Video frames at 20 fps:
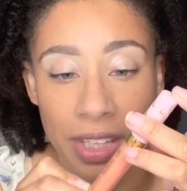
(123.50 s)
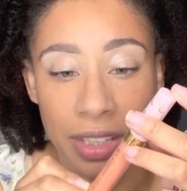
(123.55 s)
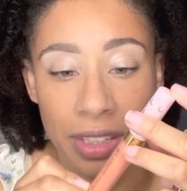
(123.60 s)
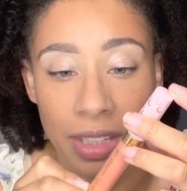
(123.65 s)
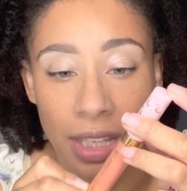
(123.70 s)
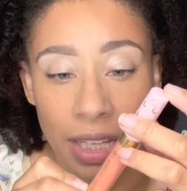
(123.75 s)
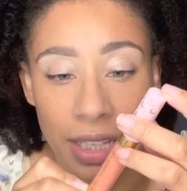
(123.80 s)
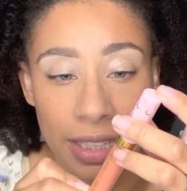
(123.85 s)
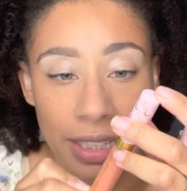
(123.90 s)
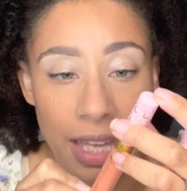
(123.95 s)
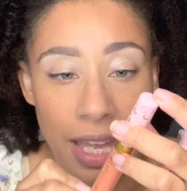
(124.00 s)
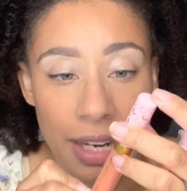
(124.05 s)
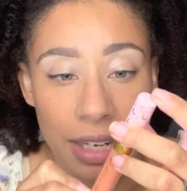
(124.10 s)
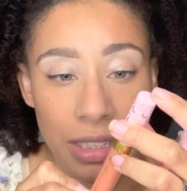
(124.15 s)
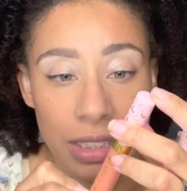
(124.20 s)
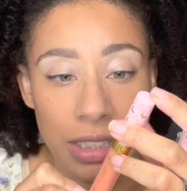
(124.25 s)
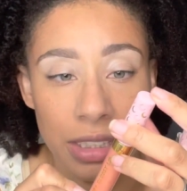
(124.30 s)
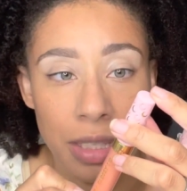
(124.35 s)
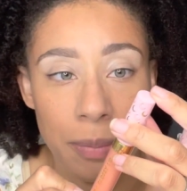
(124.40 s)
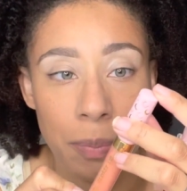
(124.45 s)
I got a
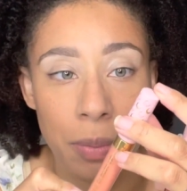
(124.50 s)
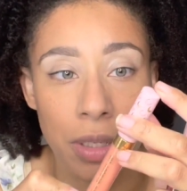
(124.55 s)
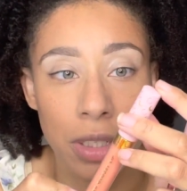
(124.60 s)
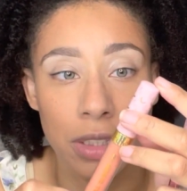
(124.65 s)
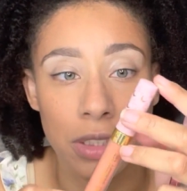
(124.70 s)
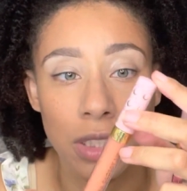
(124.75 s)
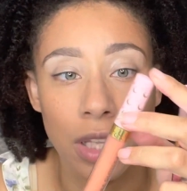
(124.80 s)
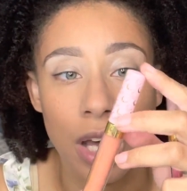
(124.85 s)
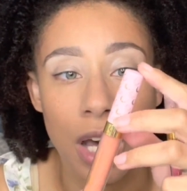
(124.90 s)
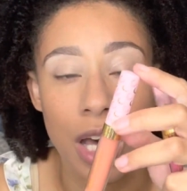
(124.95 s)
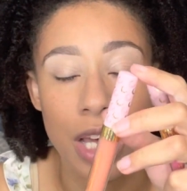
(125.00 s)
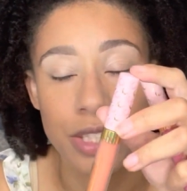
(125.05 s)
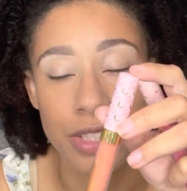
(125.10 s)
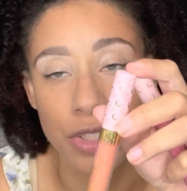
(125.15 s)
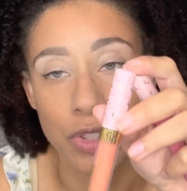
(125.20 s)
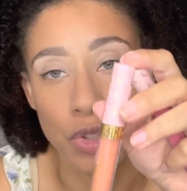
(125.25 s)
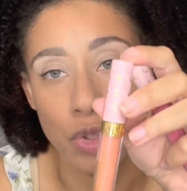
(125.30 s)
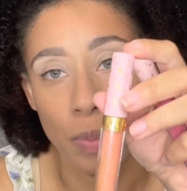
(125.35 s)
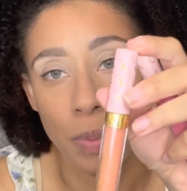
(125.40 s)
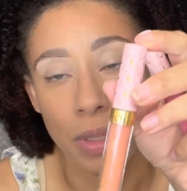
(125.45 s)
lip gloss, a
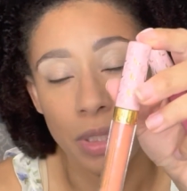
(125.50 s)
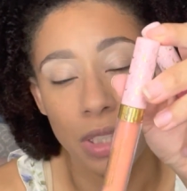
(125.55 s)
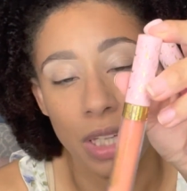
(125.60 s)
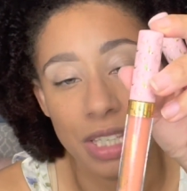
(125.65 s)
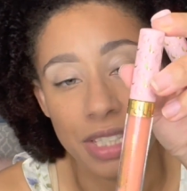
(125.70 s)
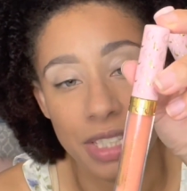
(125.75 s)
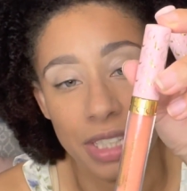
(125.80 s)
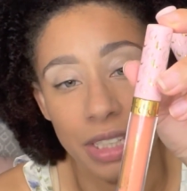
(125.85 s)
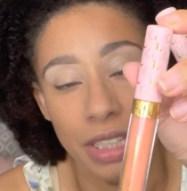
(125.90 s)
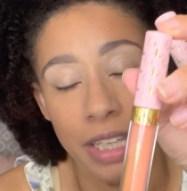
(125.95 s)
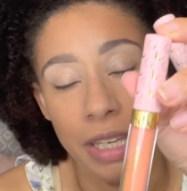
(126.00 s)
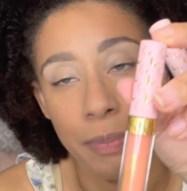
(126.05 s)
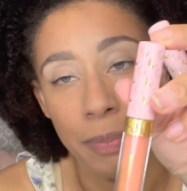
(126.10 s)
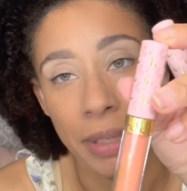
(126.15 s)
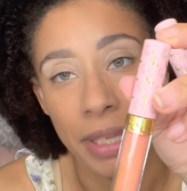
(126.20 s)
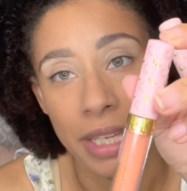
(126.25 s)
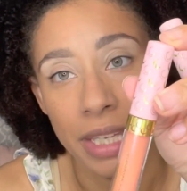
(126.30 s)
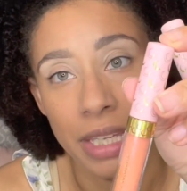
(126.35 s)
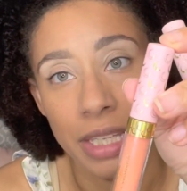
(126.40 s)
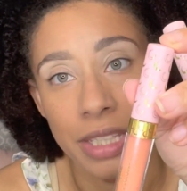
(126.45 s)
super glossy lip
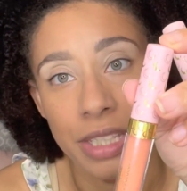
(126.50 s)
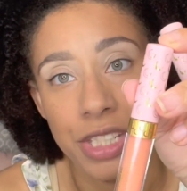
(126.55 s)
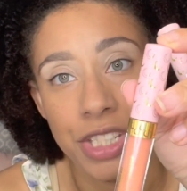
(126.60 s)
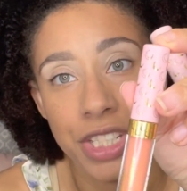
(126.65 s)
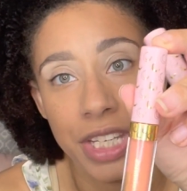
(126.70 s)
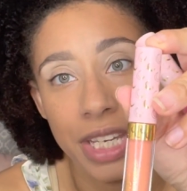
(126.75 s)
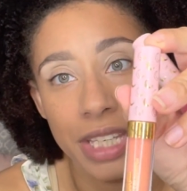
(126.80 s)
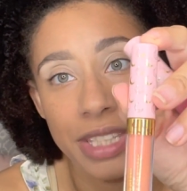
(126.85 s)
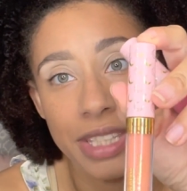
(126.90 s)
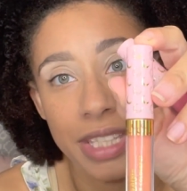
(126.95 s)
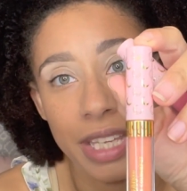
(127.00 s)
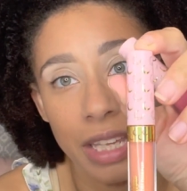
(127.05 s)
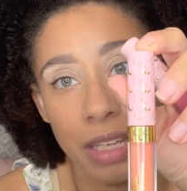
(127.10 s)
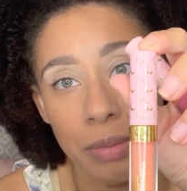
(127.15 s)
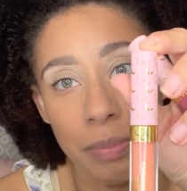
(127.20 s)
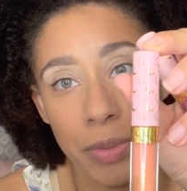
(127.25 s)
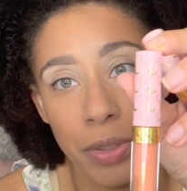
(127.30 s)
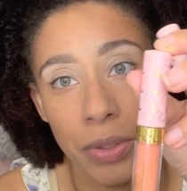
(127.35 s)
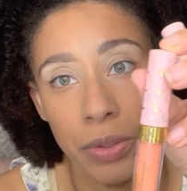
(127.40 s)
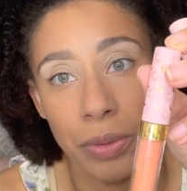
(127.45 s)
in the shade Sailor
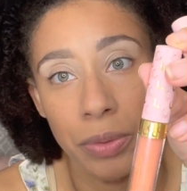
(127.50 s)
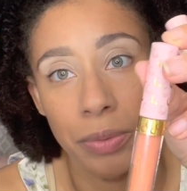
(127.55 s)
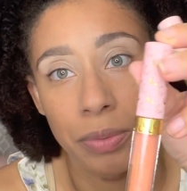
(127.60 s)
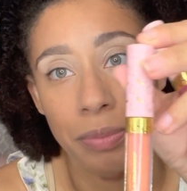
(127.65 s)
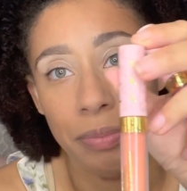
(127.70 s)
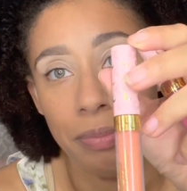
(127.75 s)
Moon.